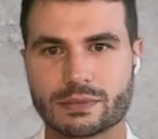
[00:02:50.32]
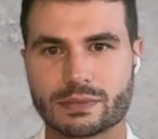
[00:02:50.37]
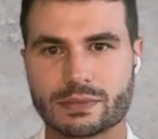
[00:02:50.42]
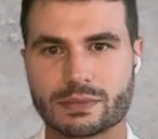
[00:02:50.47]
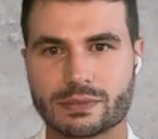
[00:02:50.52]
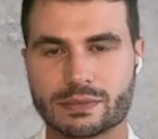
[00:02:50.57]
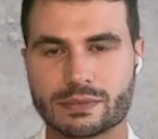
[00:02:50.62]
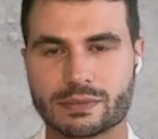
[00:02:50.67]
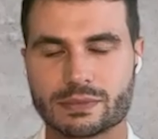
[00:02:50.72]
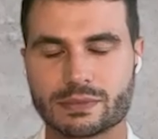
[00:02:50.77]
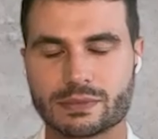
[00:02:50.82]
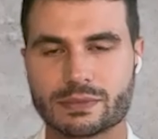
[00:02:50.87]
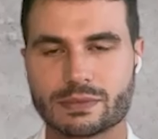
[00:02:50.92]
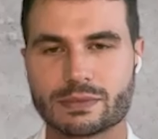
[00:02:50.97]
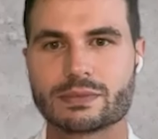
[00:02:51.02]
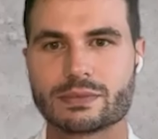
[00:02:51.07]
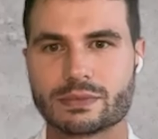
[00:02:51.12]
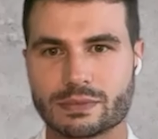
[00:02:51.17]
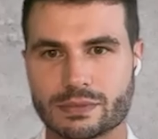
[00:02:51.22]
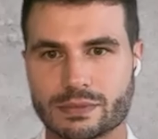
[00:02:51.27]

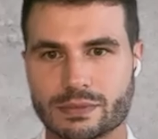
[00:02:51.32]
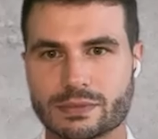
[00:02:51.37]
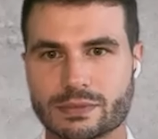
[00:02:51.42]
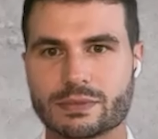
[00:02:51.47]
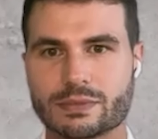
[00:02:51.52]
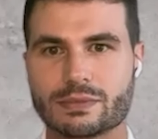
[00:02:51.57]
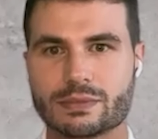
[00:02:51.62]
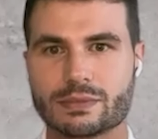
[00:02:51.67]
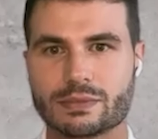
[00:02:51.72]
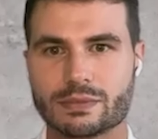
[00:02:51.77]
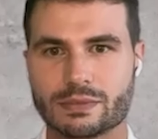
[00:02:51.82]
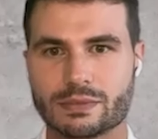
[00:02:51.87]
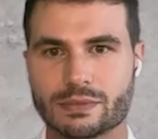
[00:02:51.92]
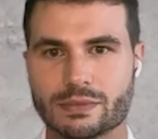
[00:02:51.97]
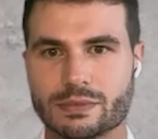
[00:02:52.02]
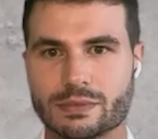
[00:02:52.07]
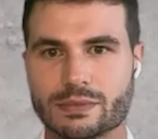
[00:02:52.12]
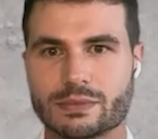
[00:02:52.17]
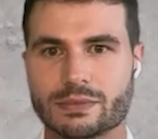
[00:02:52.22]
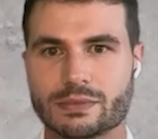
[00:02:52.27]

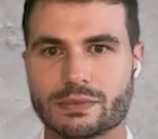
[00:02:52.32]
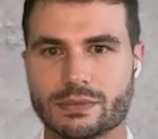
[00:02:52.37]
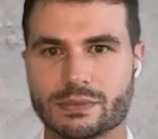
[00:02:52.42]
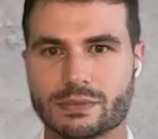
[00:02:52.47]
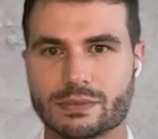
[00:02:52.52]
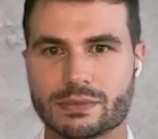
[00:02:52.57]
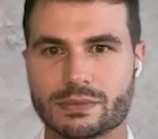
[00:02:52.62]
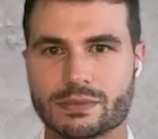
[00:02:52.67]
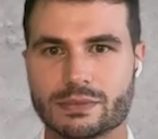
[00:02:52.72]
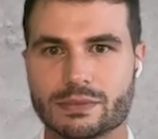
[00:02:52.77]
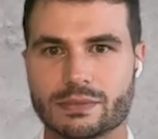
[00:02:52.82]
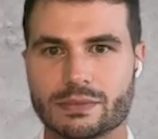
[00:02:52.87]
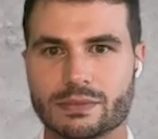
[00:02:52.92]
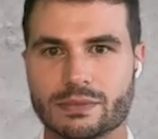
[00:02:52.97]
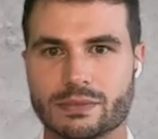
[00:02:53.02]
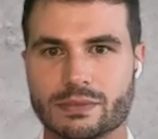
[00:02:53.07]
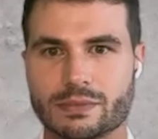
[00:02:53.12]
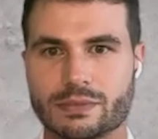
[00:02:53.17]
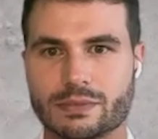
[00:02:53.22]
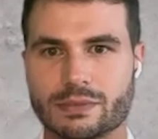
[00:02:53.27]

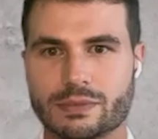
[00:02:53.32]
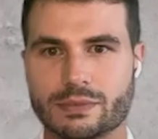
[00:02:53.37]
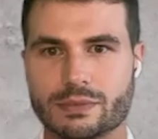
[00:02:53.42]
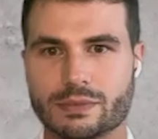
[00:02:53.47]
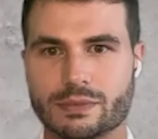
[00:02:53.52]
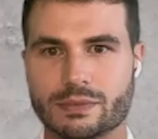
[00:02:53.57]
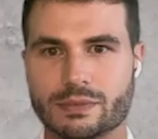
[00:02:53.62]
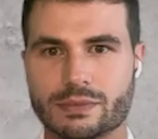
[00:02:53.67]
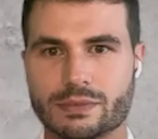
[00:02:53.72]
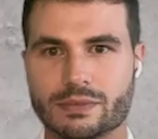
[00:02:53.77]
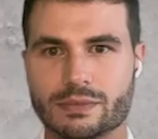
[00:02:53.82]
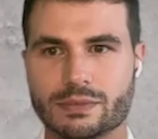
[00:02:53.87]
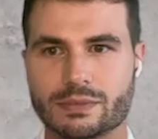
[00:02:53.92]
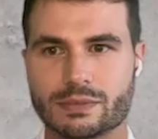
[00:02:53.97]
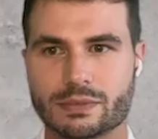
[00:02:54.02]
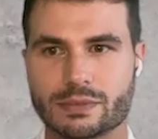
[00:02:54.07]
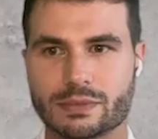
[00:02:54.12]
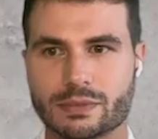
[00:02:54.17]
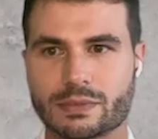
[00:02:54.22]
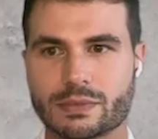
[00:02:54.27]

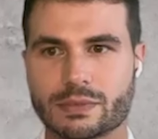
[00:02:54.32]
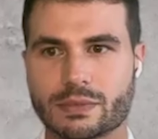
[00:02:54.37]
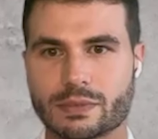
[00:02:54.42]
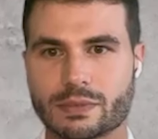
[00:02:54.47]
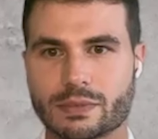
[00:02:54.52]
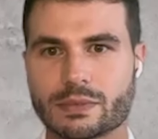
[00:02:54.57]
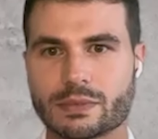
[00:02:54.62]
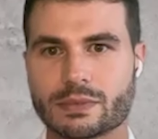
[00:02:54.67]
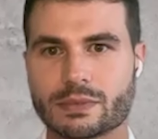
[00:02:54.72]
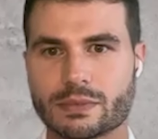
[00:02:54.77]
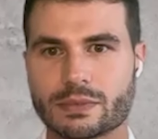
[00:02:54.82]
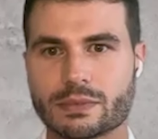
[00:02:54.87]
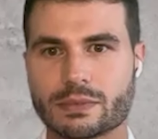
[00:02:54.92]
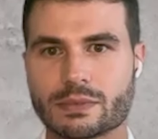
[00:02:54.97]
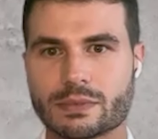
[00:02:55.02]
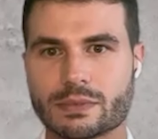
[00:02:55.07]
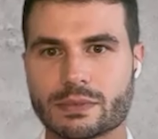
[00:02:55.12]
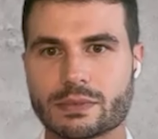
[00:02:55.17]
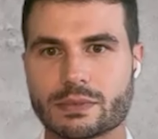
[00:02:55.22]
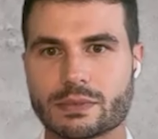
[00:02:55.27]

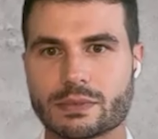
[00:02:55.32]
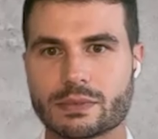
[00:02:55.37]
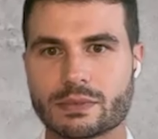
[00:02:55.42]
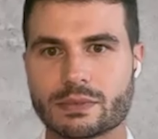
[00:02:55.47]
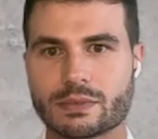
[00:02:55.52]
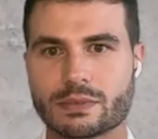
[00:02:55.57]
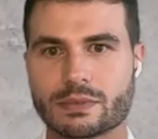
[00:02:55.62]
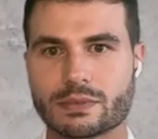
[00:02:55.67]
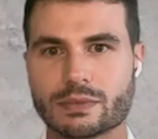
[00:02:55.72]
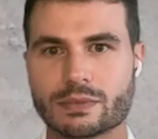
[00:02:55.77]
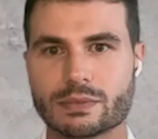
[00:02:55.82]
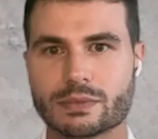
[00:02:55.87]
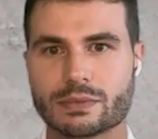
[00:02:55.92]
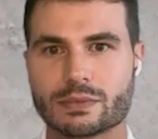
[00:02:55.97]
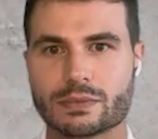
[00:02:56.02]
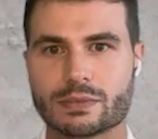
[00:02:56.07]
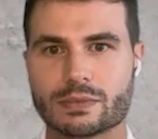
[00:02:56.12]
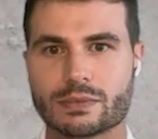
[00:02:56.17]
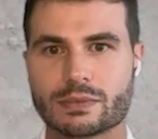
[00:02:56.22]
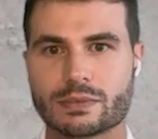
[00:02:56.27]

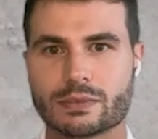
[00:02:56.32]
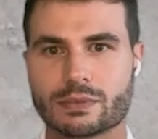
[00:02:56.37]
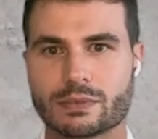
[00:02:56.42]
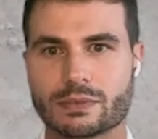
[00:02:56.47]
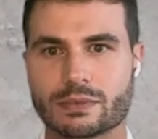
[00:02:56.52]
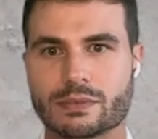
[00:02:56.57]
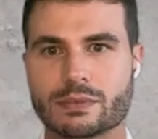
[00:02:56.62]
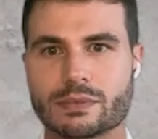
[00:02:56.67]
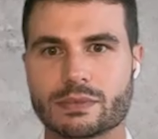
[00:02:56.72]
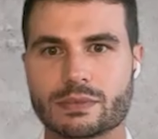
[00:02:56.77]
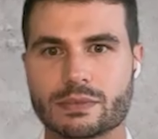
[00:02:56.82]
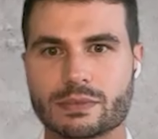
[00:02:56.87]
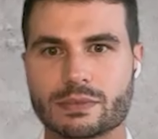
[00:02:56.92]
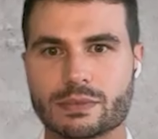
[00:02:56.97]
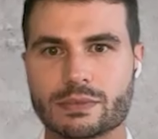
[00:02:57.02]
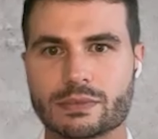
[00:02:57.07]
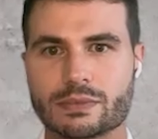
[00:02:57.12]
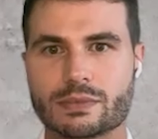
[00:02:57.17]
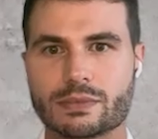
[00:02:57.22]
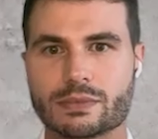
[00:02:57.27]

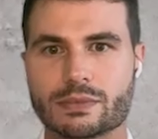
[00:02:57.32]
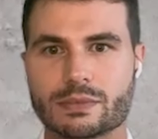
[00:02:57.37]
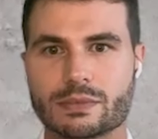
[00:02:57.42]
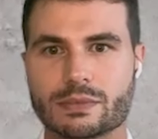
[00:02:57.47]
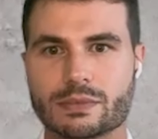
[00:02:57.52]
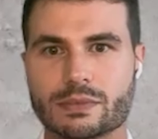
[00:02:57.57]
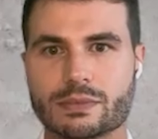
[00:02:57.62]
This person isn't speaking.